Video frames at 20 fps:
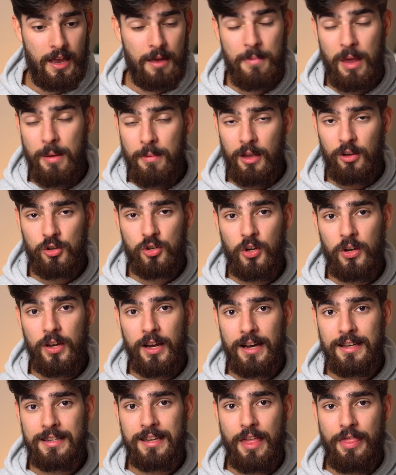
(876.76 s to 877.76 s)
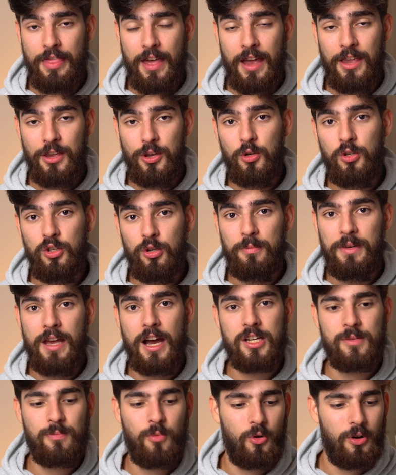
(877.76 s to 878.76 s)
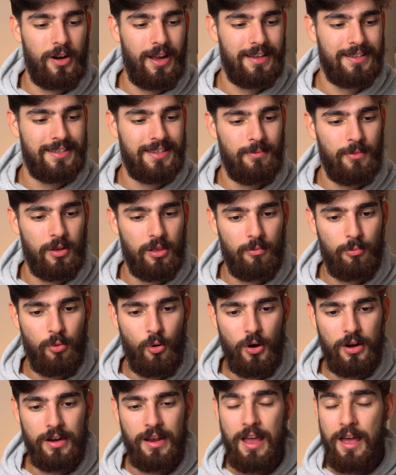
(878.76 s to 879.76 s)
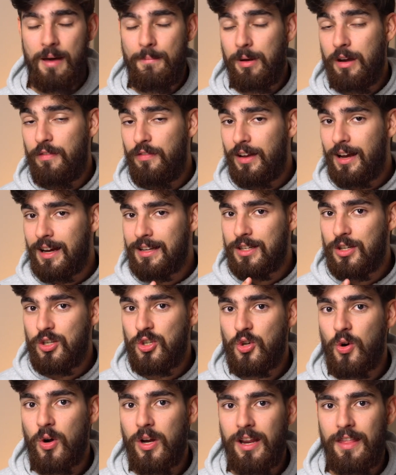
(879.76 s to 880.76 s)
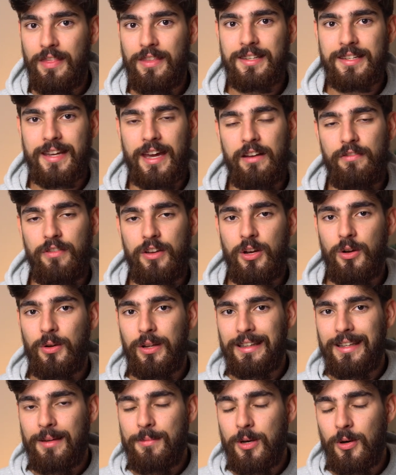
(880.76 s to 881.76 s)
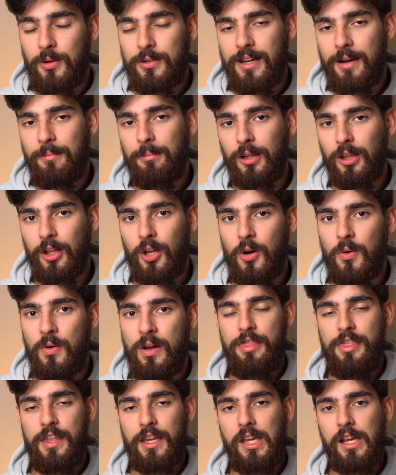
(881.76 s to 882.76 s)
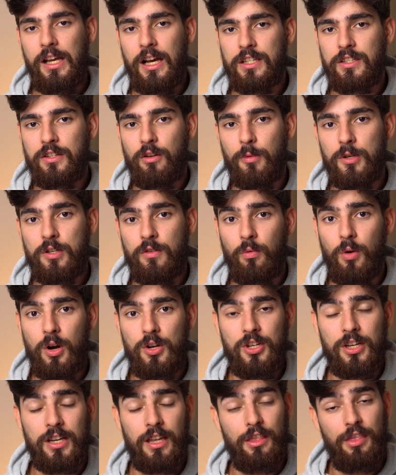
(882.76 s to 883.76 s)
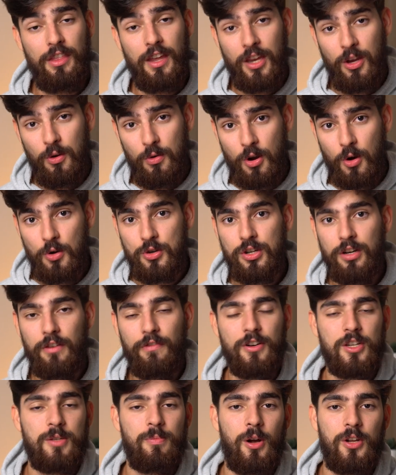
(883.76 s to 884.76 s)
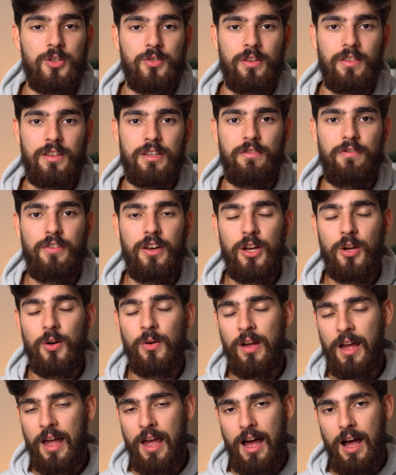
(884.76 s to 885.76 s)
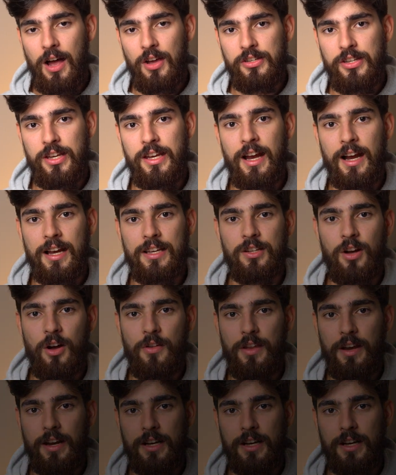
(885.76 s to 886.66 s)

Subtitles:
And maybe I'll show you guys that YouTube dashboard at some other point. But if you guys enjoyed this kind of video, let me know down below. Thank you guys so much for watching, and thank you Notion for sponsoring this video. I'll see you guys on the